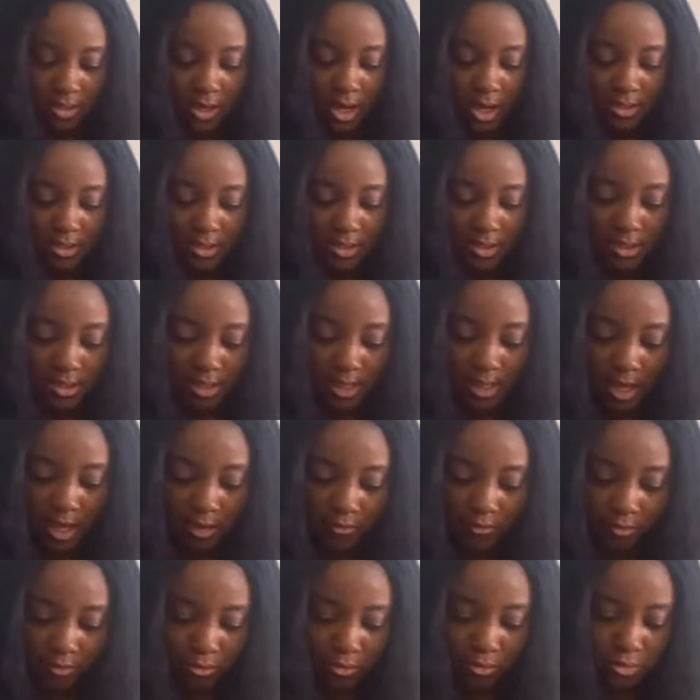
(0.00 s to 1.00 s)
At this
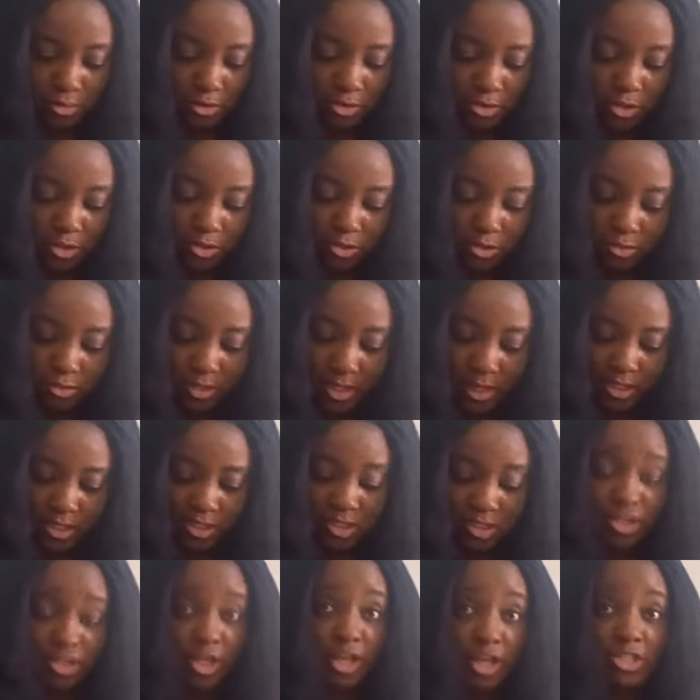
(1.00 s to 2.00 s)
level, just so that the
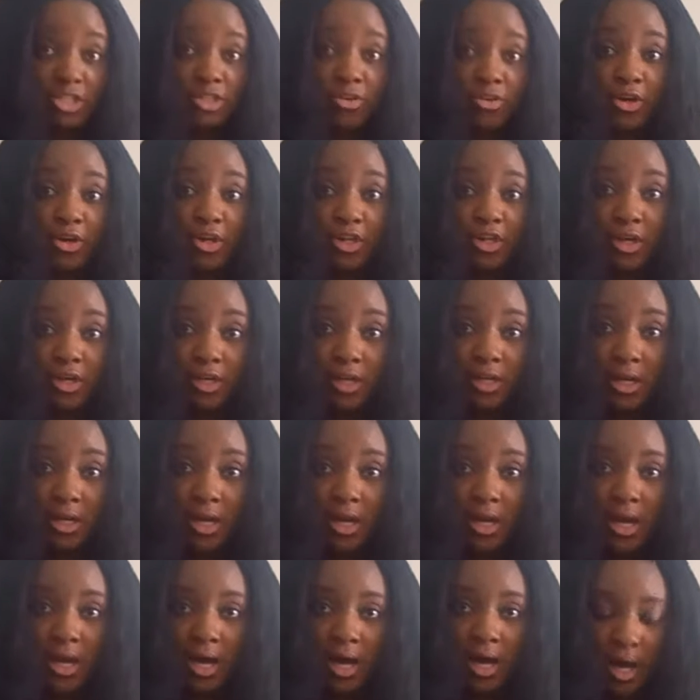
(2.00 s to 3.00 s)
teacher is not here
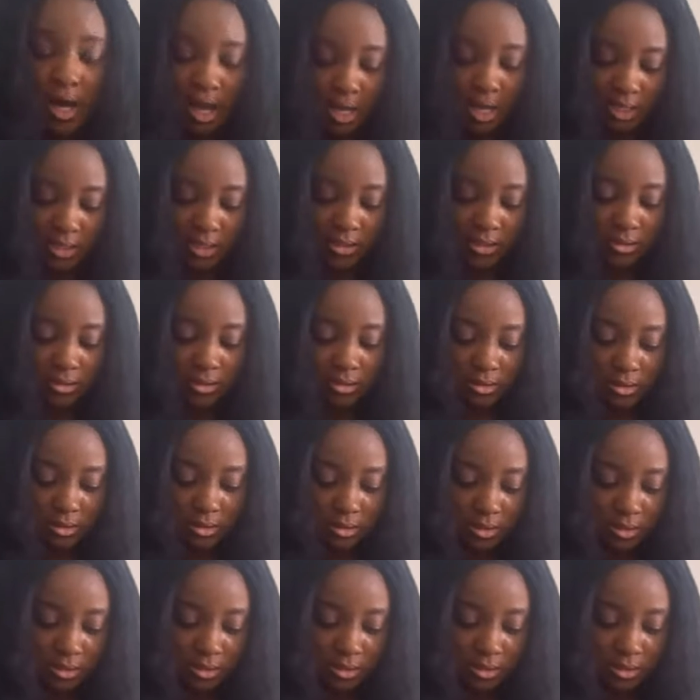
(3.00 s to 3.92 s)
and